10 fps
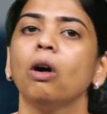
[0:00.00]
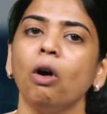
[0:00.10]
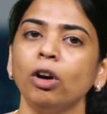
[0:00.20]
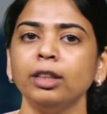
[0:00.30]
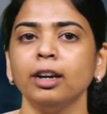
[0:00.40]

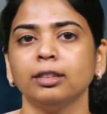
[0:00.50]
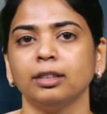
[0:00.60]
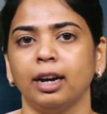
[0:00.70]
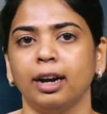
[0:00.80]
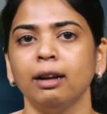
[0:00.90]
On the other
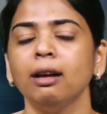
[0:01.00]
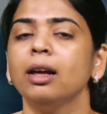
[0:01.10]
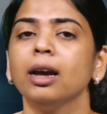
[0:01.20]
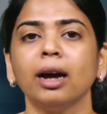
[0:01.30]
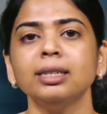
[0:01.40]
hand,
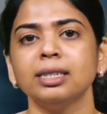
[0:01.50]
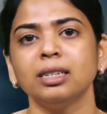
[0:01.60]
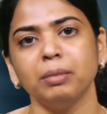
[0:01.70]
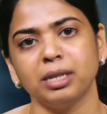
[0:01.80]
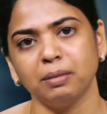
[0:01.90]
consider
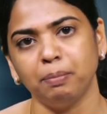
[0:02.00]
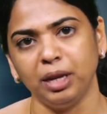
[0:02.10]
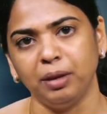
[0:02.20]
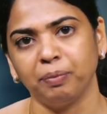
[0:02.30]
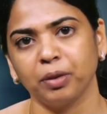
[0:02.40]
Mr.
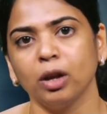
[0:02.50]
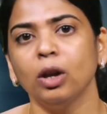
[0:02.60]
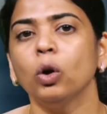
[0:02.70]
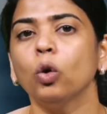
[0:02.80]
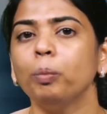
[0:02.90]
B,
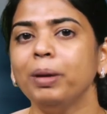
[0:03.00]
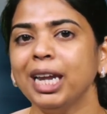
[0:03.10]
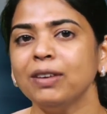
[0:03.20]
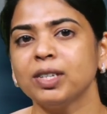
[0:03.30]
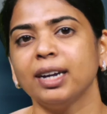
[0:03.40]
who
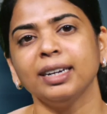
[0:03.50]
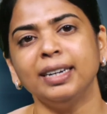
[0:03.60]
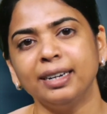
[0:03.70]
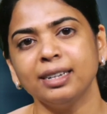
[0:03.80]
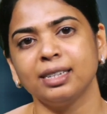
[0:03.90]
believes that
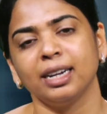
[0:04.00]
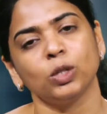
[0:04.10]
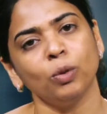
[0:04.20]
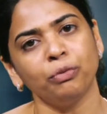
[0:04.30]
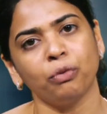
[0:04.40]
interest rates
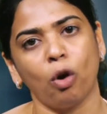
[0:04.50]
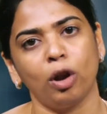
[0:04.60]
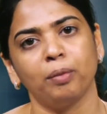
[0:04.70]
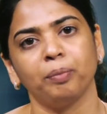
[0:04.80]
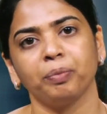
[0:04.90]
will fall.
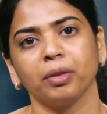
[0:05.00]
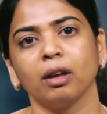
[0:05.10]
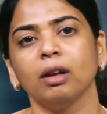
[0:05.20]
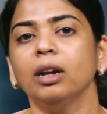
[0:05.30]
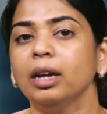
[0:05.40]

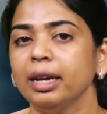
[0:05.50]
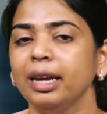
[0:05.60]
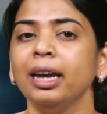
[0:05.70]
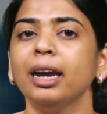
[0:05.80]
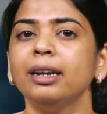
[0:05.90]
He
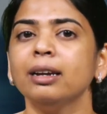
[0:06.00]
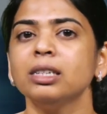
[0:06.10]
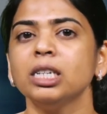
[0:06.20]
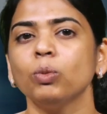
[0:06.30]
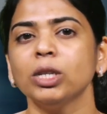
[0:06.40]
enters
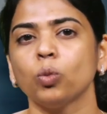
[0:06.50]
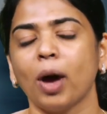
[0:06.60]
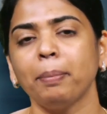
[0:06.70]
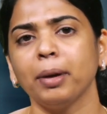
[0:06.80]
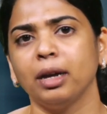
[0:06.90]
into a
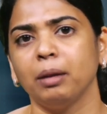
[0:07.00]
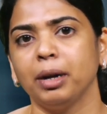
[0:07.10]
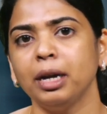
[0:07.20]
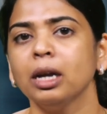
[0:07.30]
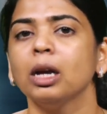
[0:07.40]
swap
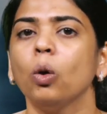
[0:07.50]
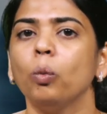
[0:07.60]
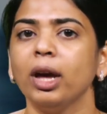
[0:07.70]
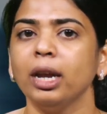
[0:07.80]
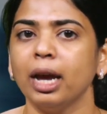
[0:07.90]
agreement
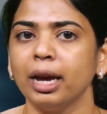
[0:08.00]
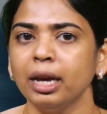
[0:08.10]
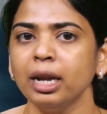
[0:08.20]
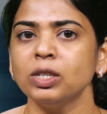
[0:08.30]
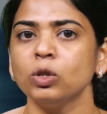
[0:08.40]
where he
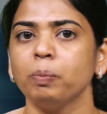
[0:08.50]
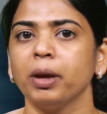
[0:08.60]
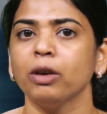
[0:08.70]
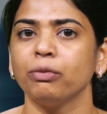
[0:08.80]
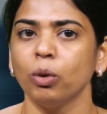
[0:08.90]
agrees to pay
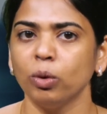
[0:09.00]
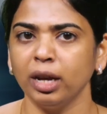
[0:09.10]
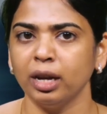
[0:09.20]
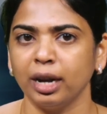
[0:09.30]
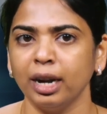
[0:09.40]
a
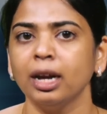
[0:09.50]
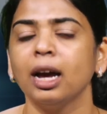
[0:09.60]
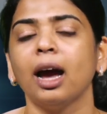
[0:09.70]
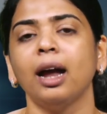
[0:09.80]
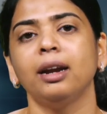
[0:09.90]
floating rate
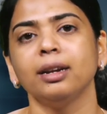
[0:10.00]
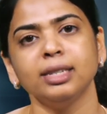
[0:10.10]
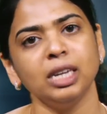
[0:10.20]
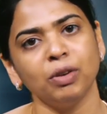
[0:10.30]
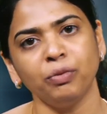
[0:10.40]
and
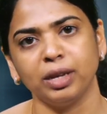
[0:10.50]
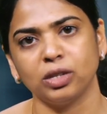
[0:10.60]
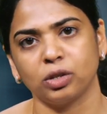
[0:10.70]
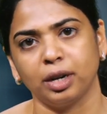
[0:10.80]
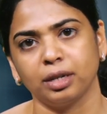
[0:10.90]
receive a
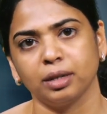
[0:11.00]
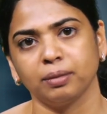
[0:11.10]
fixed rate.